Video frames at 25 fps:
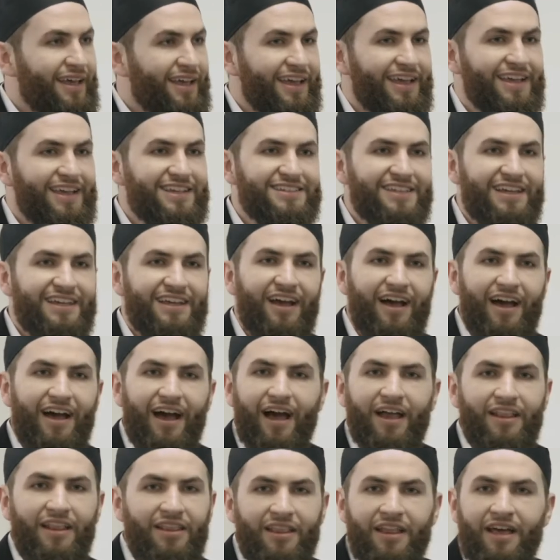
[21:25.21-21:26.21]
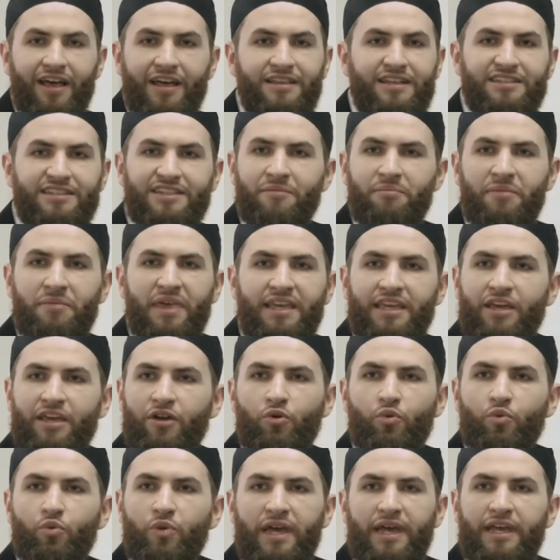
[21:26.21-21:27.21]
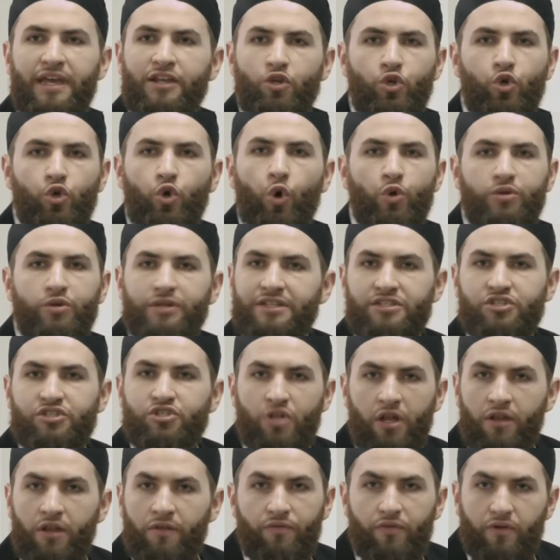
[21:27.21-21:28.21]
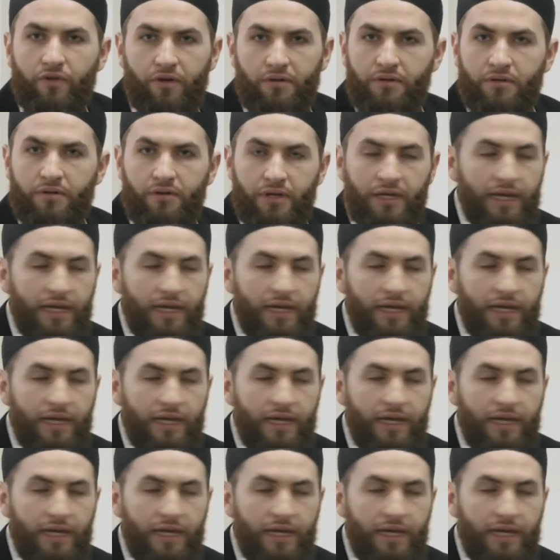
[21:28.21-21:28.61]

He's like, Allah doesn't make it rain gold and silver.